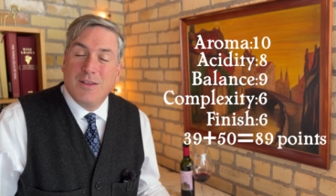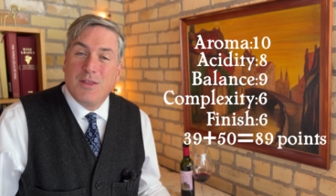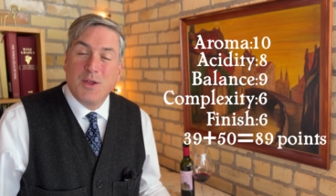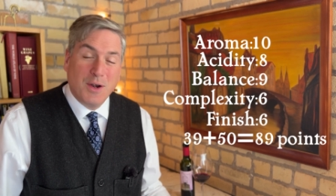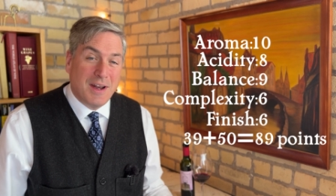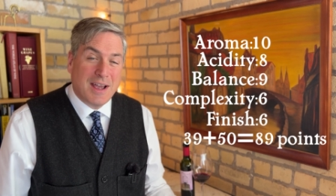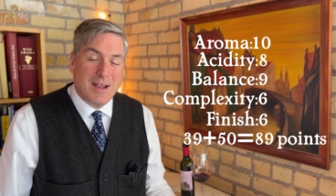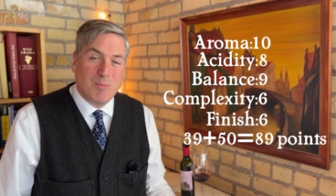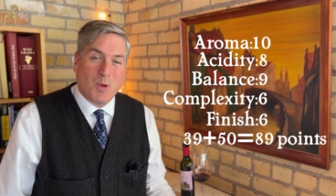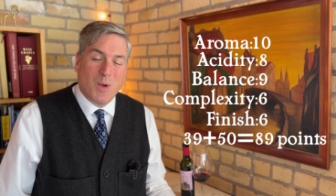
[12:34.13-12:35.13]

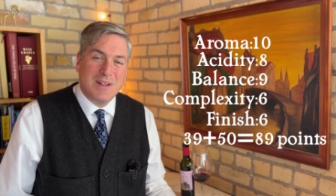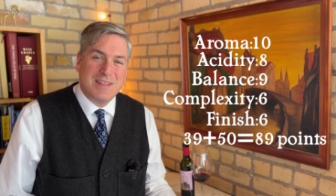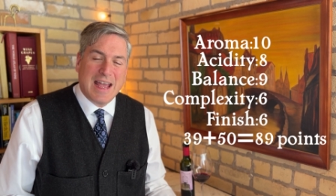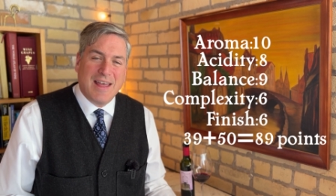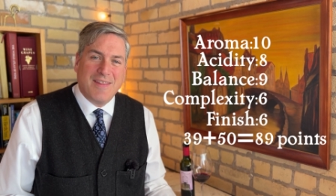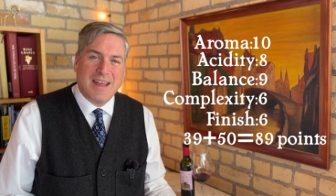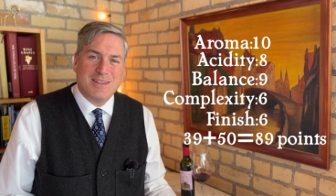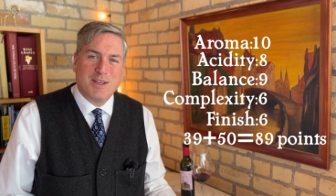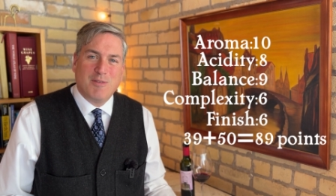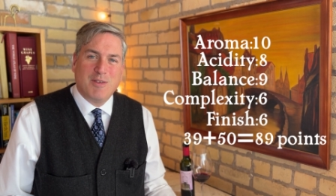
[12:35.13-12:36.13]
39 points, add that
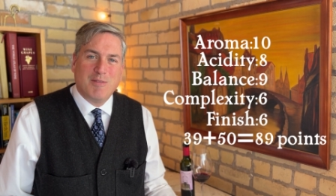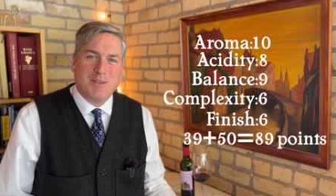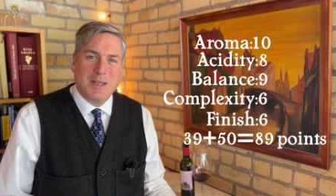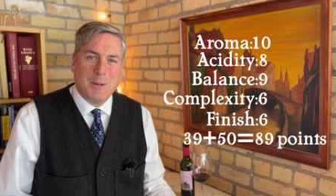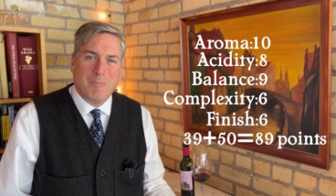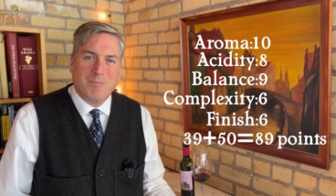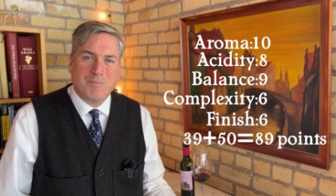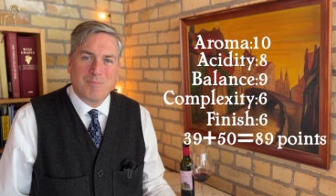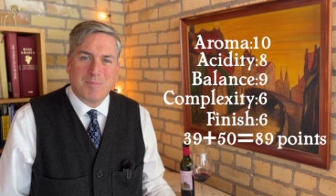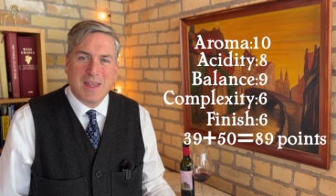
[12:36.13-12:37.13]
to 50,
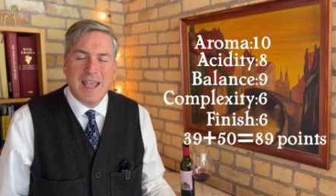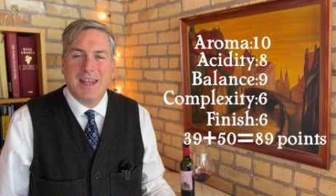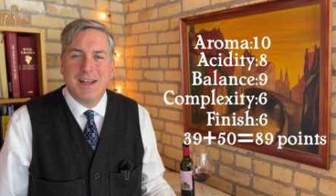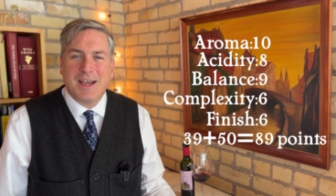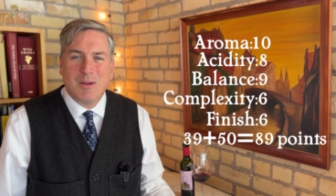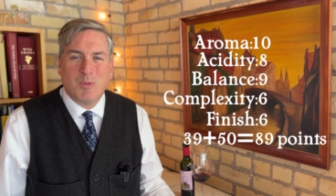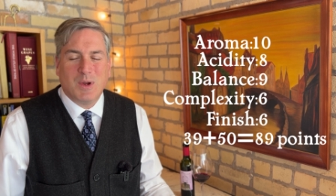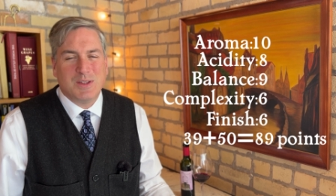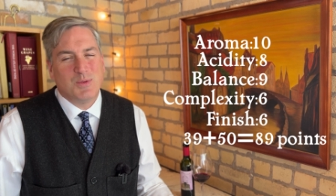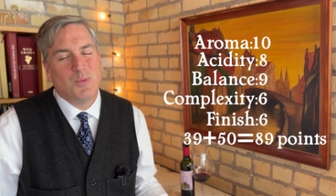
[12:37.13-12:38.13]
89
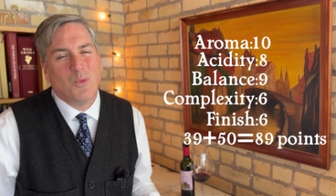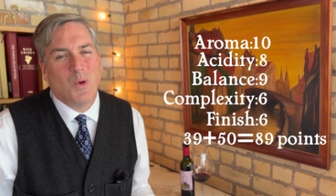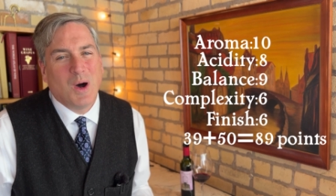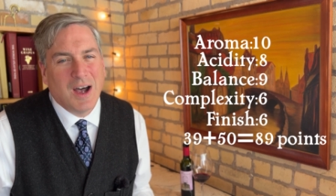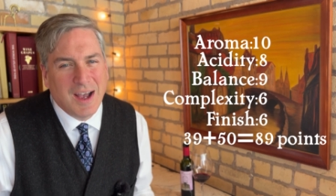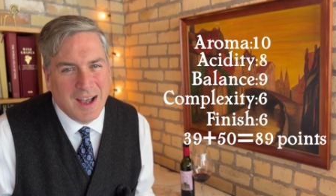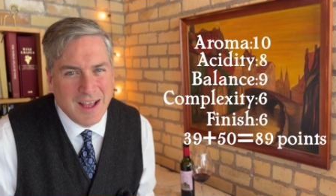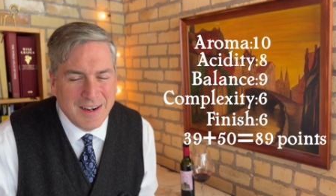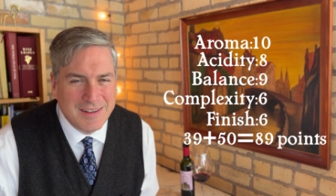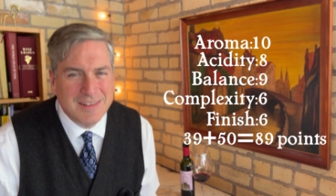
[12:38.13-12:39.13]
points.
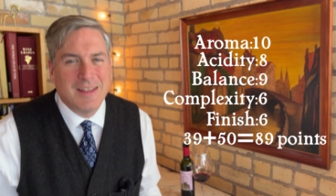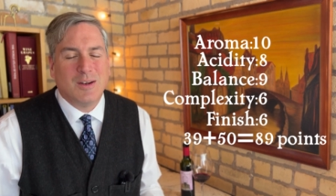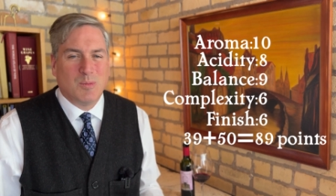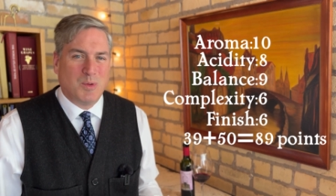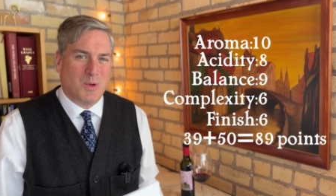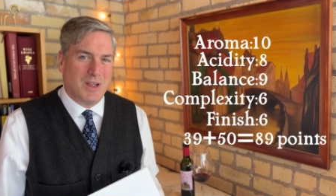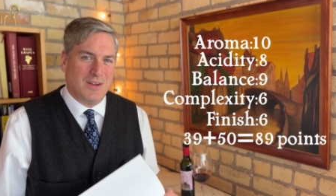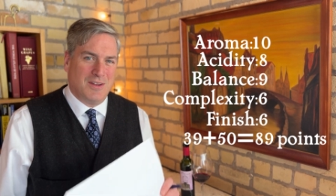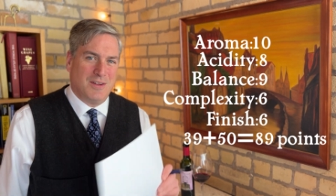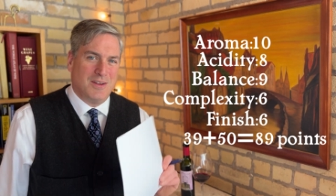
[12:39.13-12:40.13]
One little point
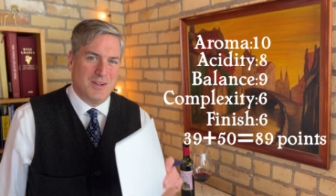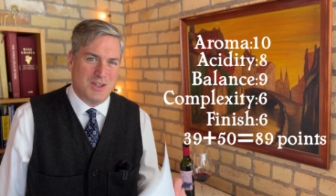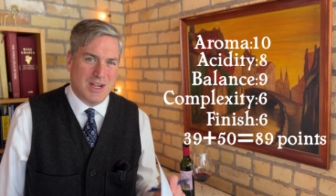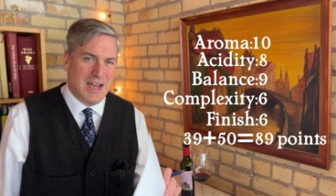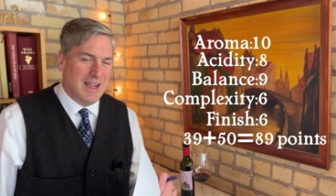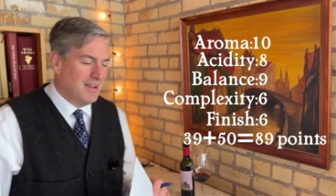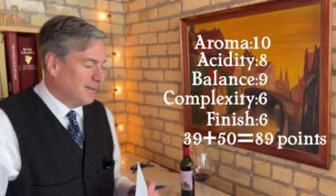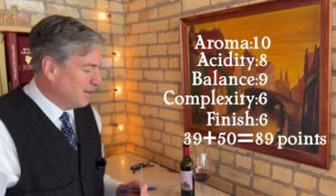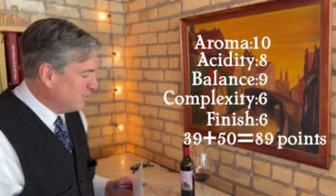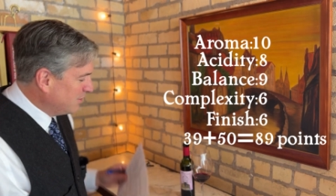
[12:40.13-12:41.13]
shy
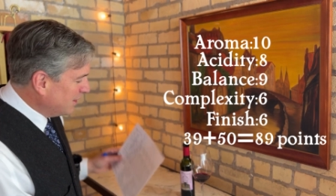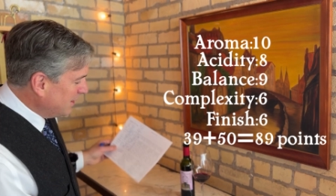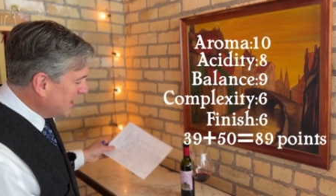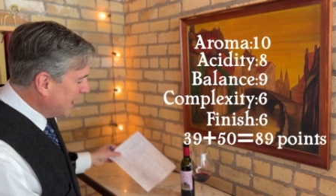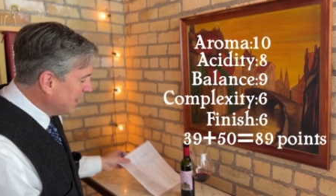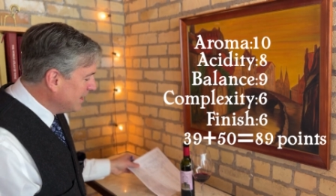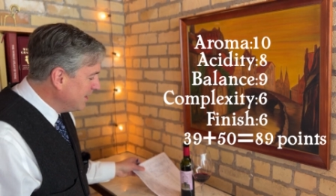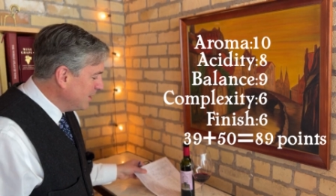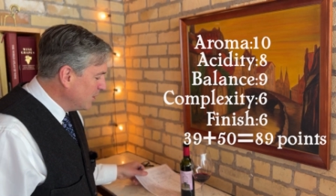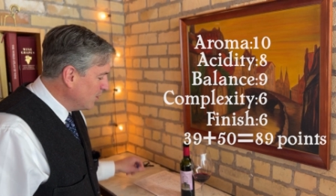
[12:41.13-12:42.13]
of
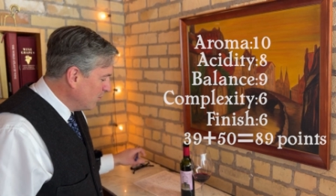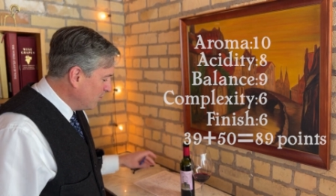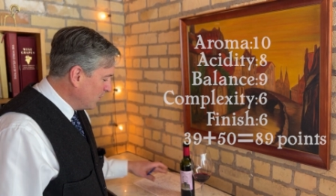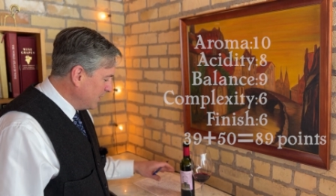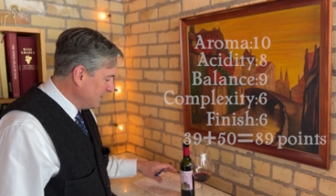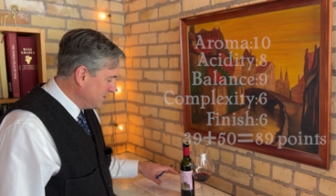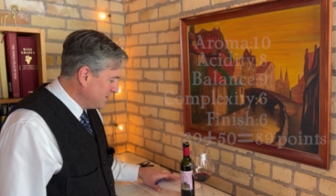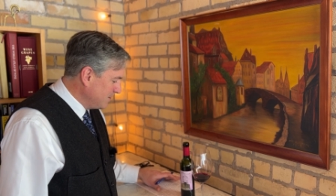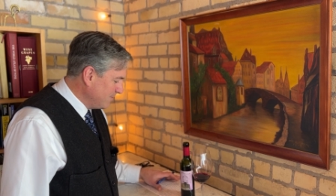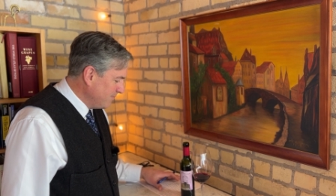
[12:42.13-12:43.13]
90
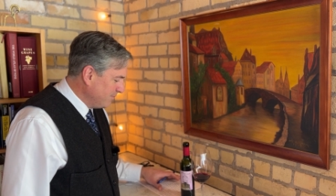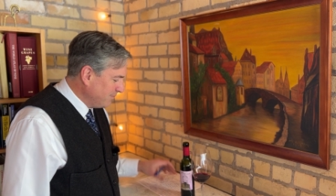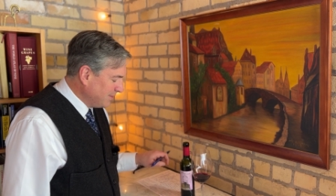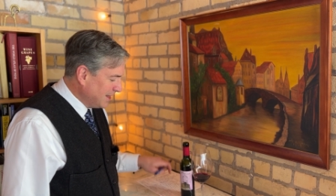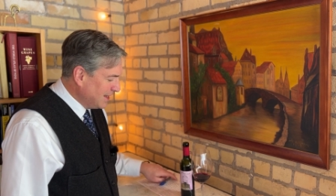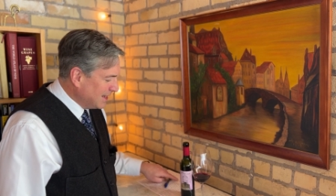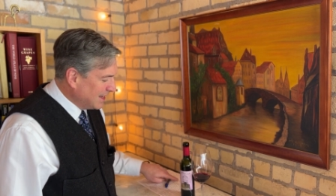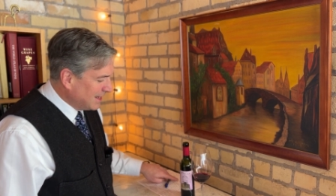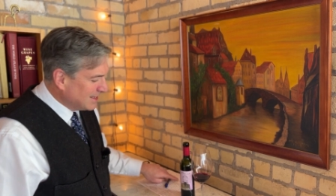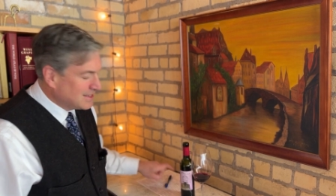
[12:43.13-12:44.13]
points.
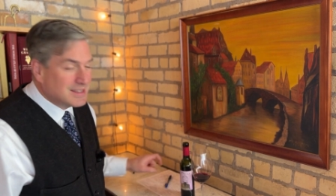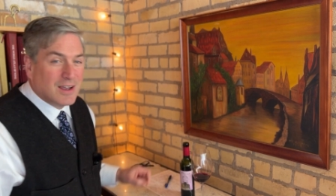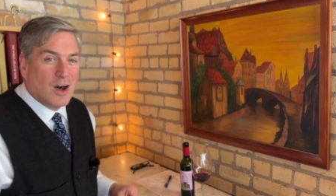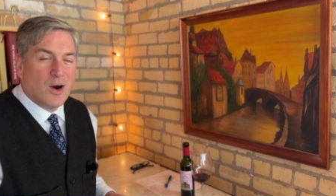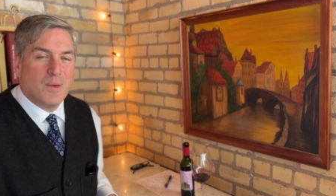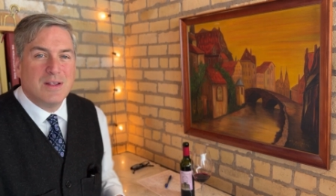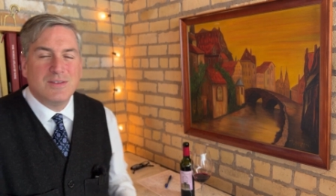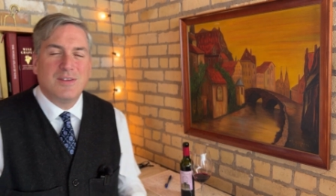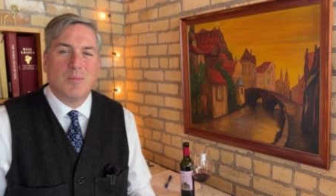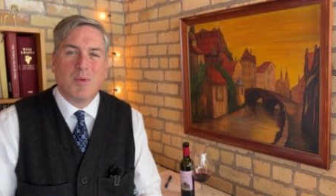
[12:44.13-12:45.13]
Yes, always
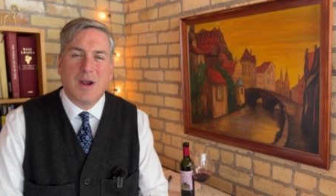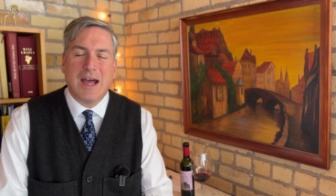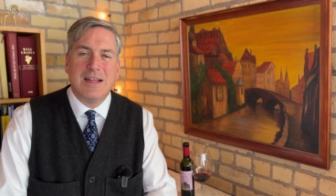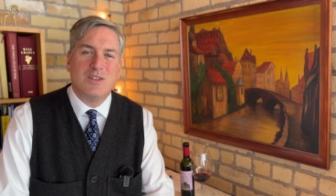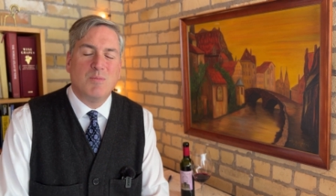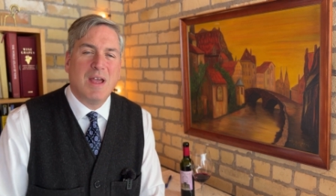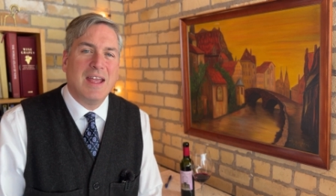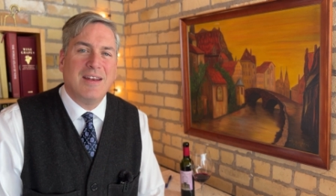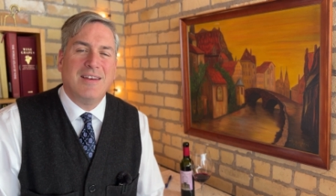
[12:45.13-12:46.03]
the bridesmaid,